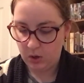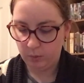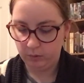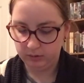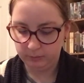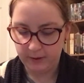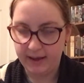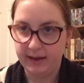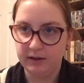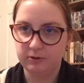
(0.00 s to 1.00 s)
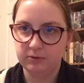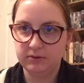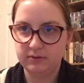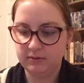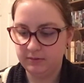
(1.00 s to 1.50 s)
Wool
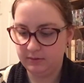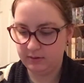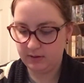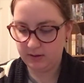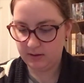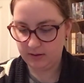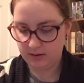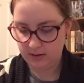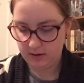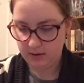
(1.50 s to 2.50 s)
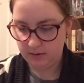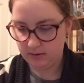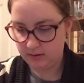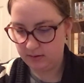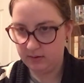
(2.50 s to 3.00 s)
Warehouse,
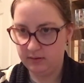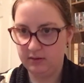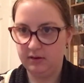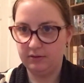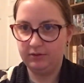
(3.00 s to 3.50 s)
and I got